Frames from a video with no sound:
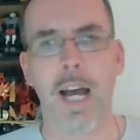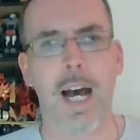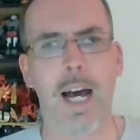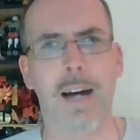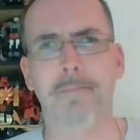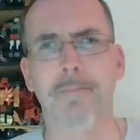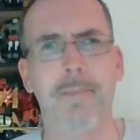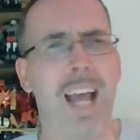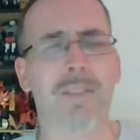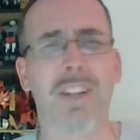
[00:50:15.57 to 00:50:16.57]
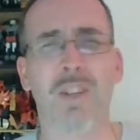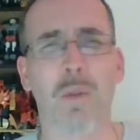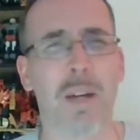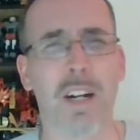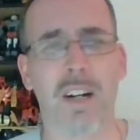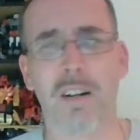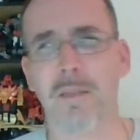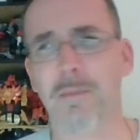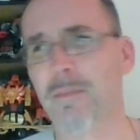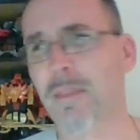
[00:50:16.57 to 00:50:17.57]
And if they do a
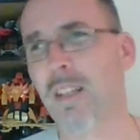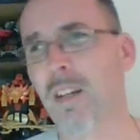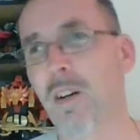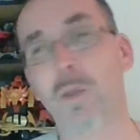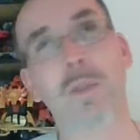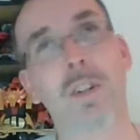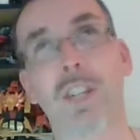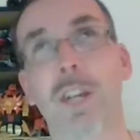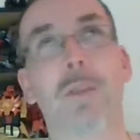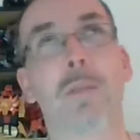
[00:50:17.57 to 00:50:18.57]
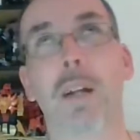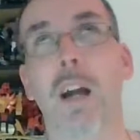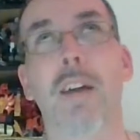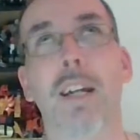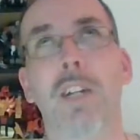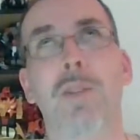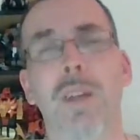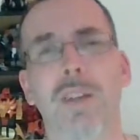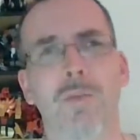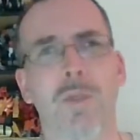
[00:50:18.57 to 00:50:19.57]
better, no, because he would have been RID
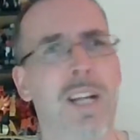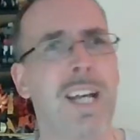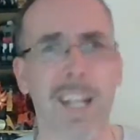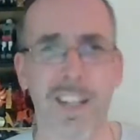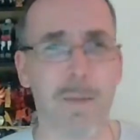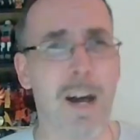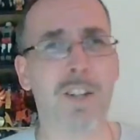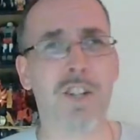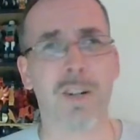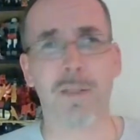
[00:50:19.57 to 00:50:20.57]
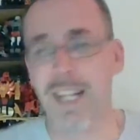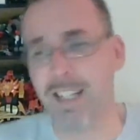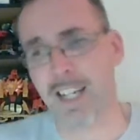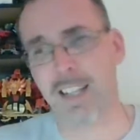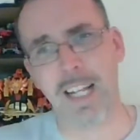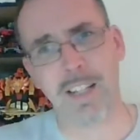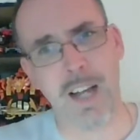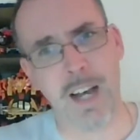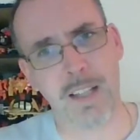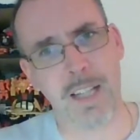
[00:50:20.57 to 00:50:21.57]
2001. Demolisher. That's it. That's
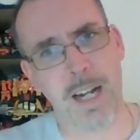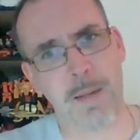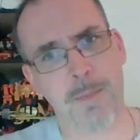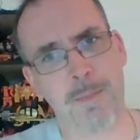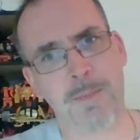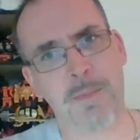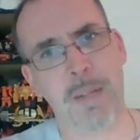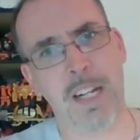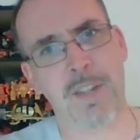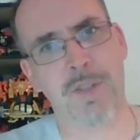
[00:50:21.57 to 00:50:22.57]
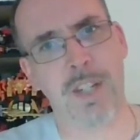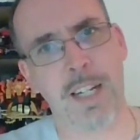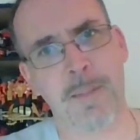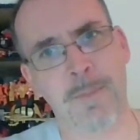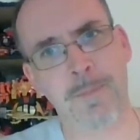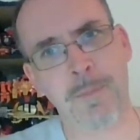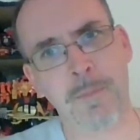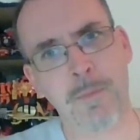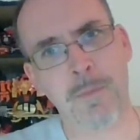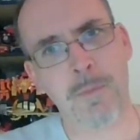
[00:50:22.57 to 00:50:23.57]
all that I'd be interested in.
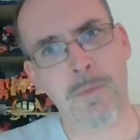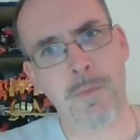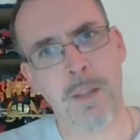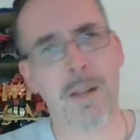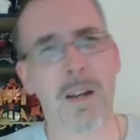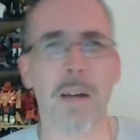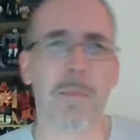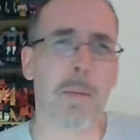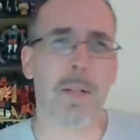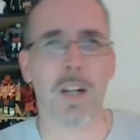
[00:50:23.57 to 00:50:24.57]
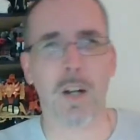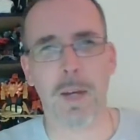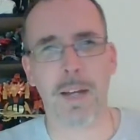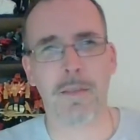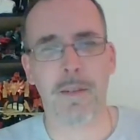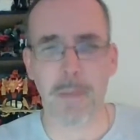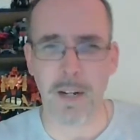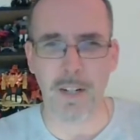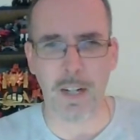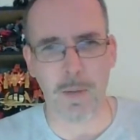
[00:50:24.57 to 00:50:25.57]
Maybe a Tidal Wave.
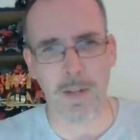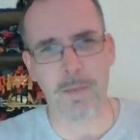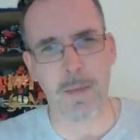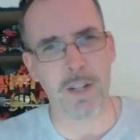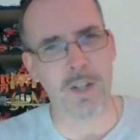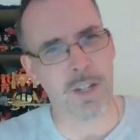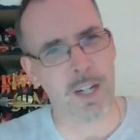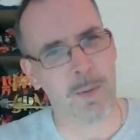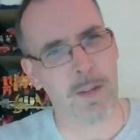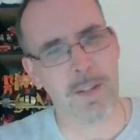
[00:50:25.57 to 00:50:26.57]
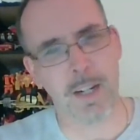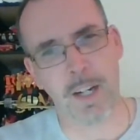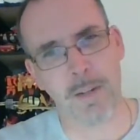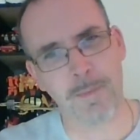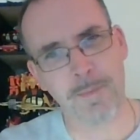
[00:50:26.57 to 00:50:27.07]
Better Tidal Wave. Demolisher and Tidal Wave. There you go.